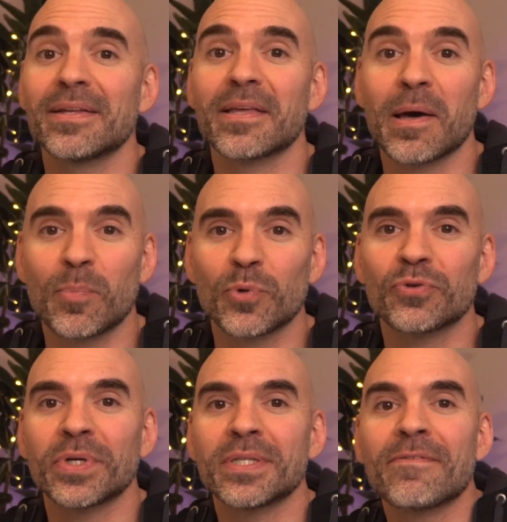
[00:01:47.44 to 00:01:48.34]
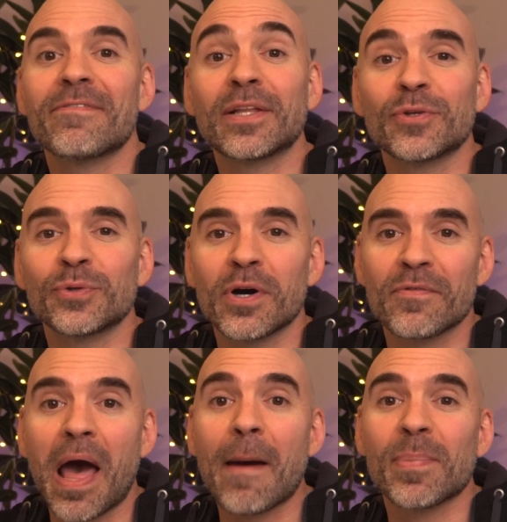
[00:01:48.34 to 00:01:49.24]
And I'm Bertrand, founder
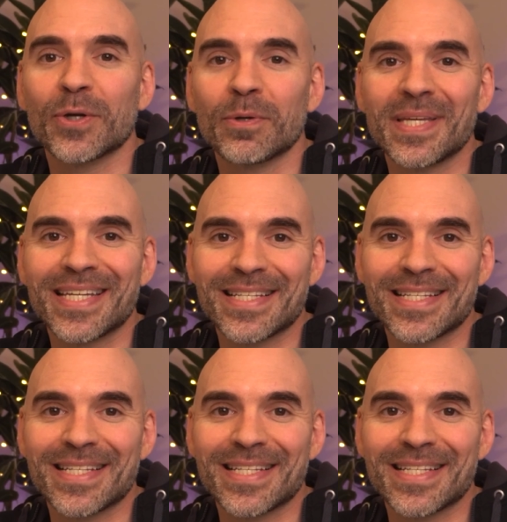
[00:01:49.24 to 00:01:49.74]
of App Economy